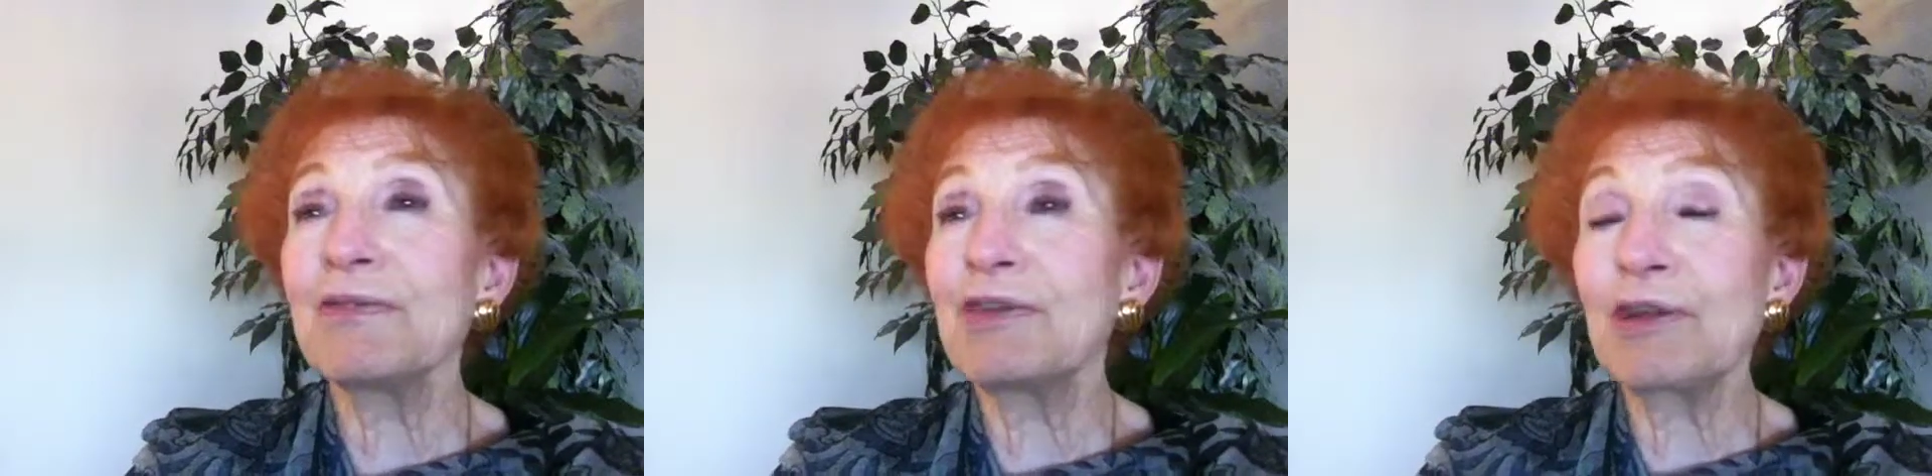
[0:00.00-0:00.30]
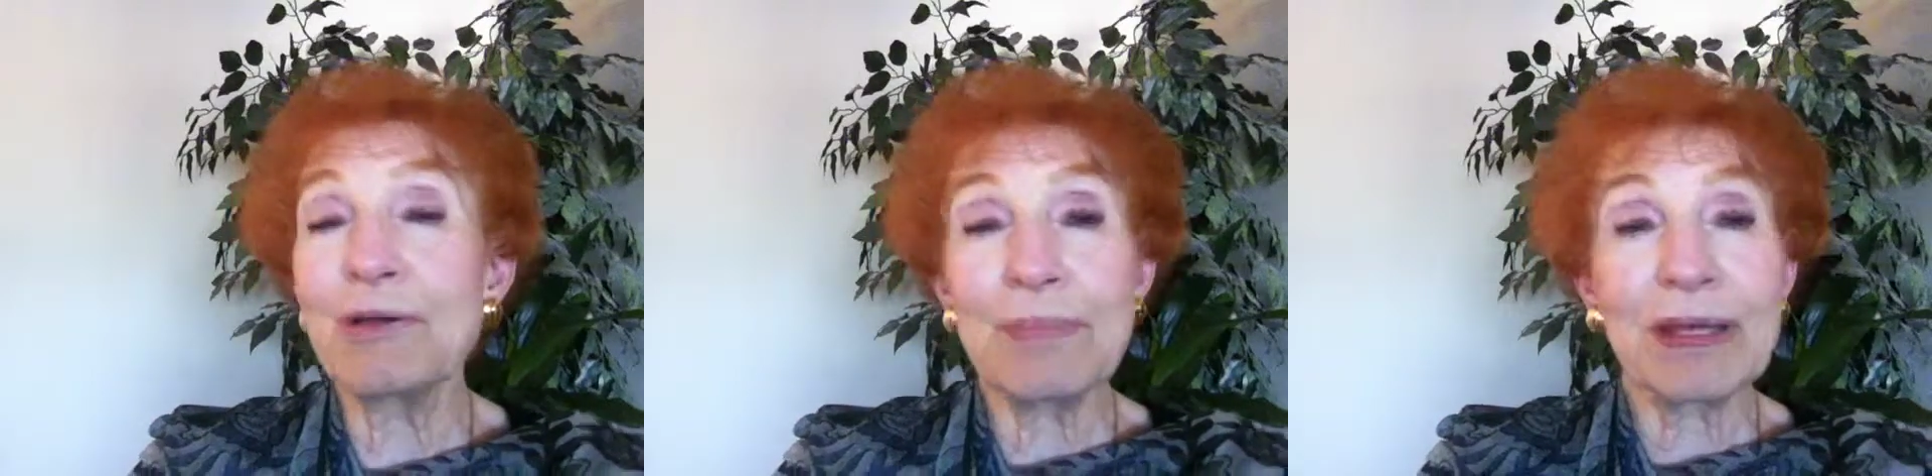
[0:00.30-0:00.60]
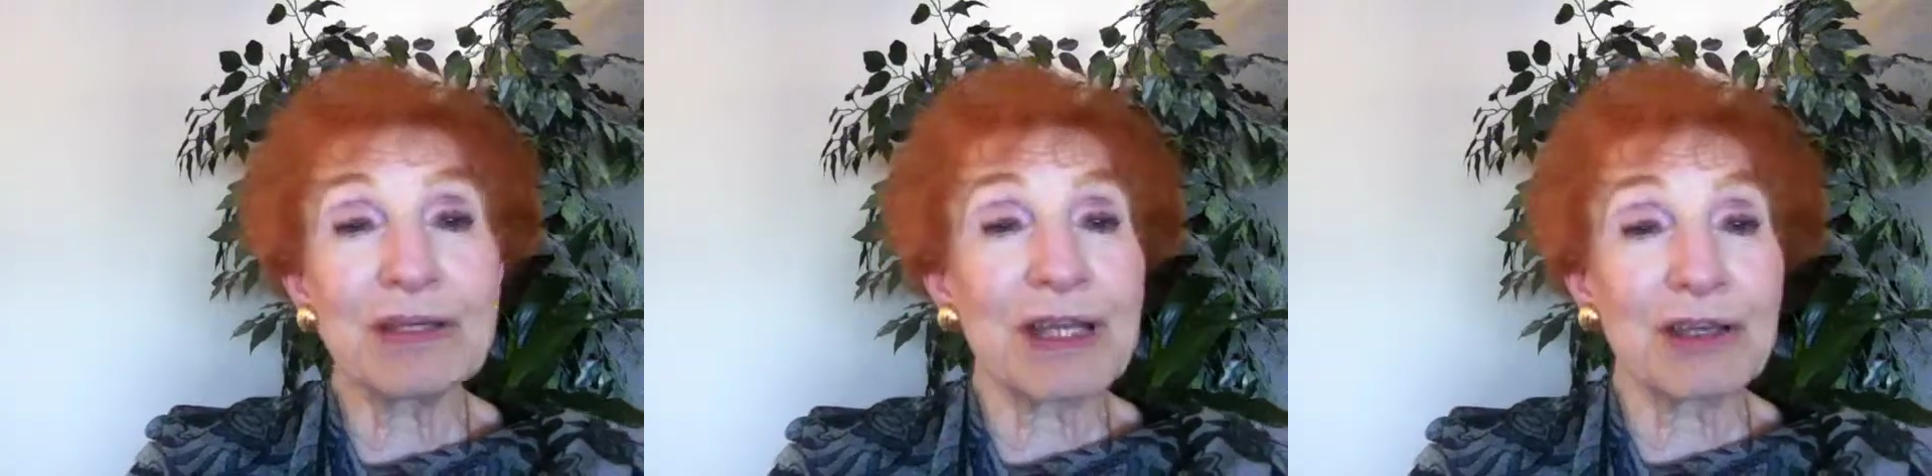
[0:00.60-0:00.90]
if you don't
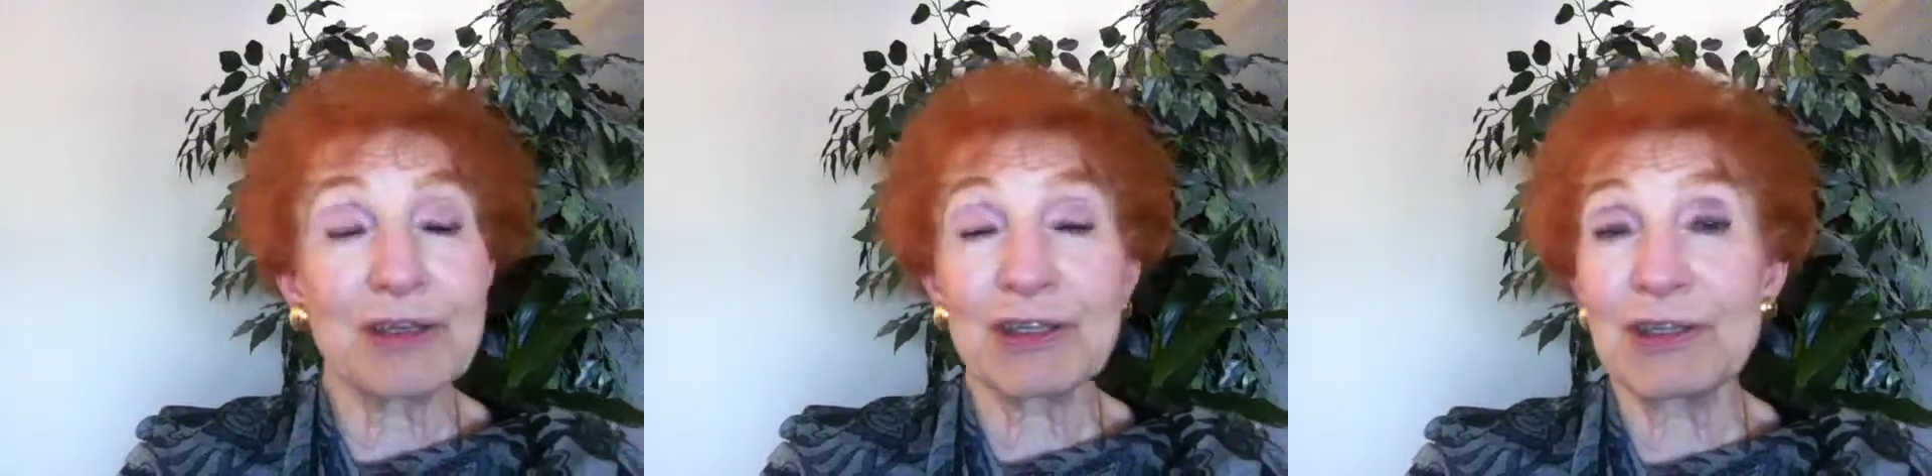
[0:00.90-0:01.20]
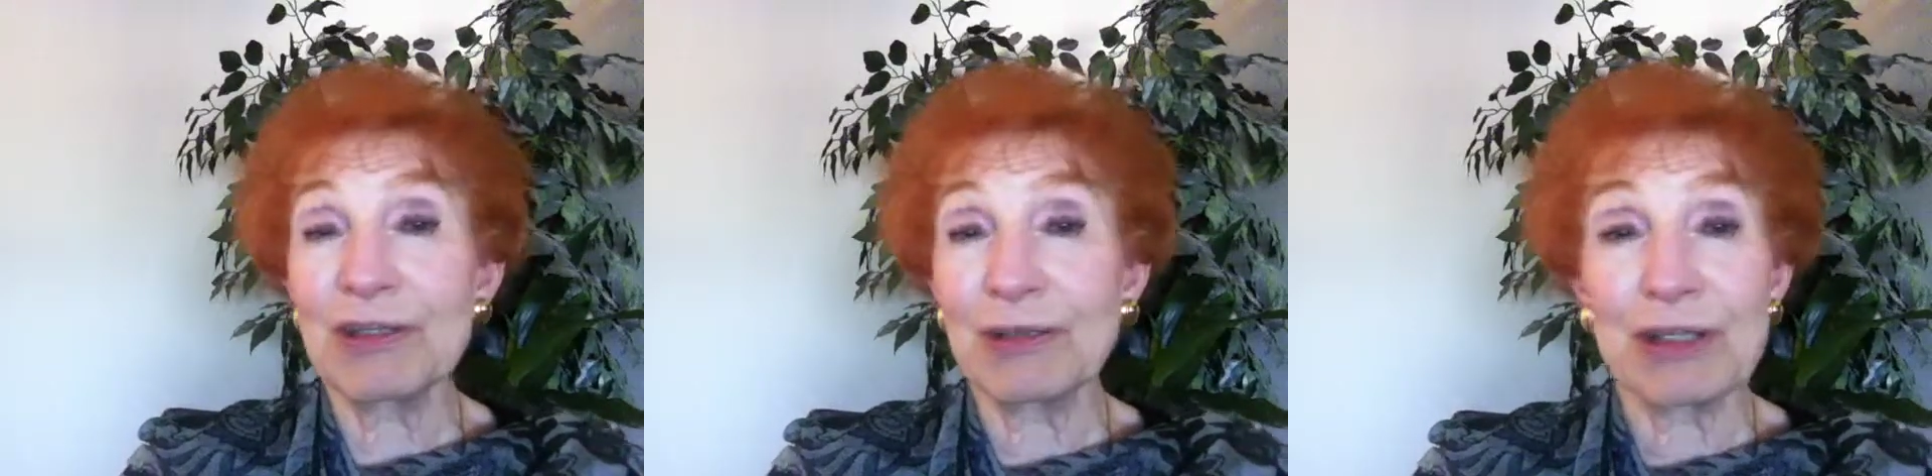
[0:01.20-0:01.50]
pay attention, you'll